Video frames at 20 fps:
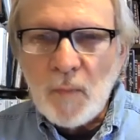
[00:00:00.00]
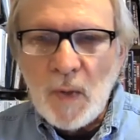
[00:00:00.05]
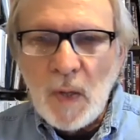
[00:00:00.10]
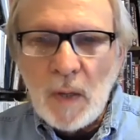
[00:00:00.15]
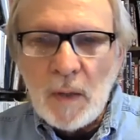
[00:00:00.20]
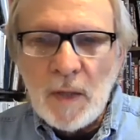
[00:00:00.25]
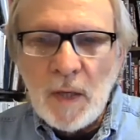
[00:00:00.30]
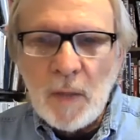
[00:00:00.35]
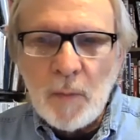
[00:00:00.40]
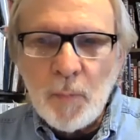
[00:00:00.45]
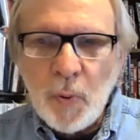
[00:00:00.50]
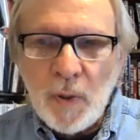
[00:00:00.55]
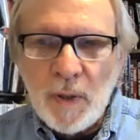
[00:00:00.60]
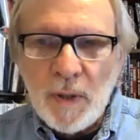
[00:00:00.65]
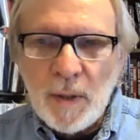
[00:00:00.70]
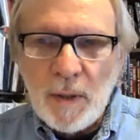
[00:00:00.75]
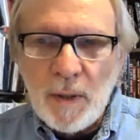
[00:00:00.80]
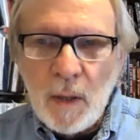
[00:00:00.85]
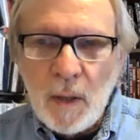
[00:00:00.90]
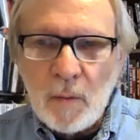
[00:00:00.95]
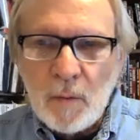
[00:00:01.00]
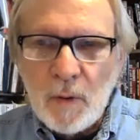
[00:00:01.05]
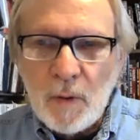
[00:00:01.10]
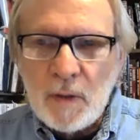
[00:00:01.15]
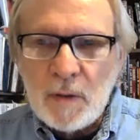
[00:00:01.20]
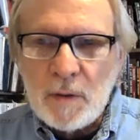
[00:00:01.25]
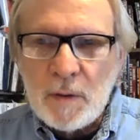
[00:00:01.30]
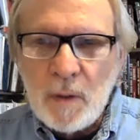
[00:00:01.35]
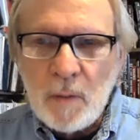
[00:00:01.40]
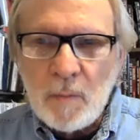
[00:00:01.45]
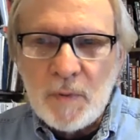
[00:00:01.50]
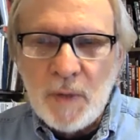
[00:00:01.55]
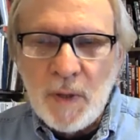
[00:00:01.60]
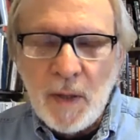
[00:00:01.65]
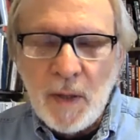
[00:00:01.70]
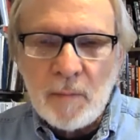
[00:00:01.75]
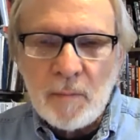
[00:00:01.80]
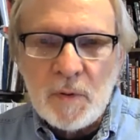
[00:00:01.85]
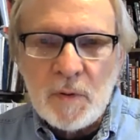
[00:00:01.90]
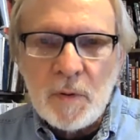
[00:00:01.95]
he pointed out that
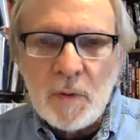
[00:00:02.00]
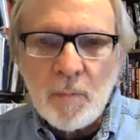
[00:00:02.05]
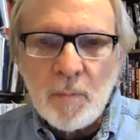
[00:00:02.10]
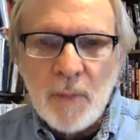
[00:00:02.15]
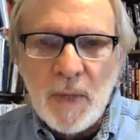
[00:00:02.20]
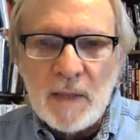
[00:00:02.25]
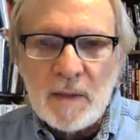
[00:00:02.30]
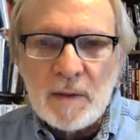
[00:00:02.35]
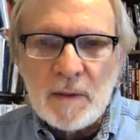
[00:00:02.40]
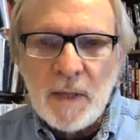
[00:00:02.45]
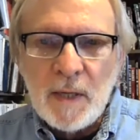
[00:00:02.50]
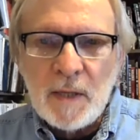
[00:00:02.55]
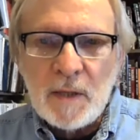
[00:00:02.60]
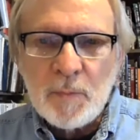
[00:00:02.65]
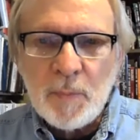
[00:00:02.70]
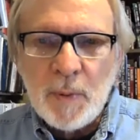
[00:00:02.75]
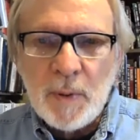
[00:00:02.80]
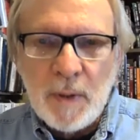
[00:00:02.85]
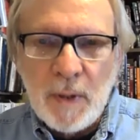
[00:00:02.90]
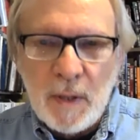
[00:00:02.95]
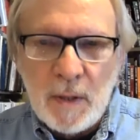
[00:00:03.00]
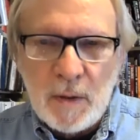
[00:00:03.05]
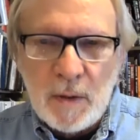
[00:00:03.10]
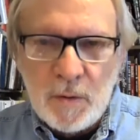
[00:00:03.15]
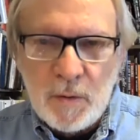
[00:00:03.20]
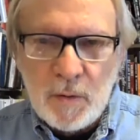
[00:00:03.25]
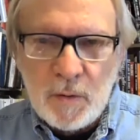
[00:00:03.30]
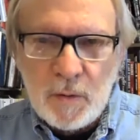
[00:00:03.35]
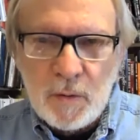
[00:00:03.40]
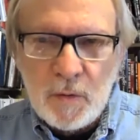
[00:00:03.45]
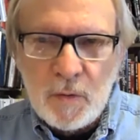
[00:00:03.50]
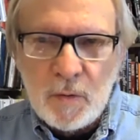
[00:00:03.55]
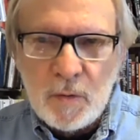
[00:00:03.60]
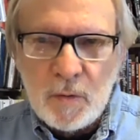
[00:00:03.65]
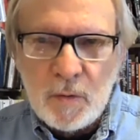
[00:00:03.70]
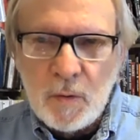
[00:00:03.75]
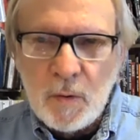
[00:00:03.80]
sometimes the best explanations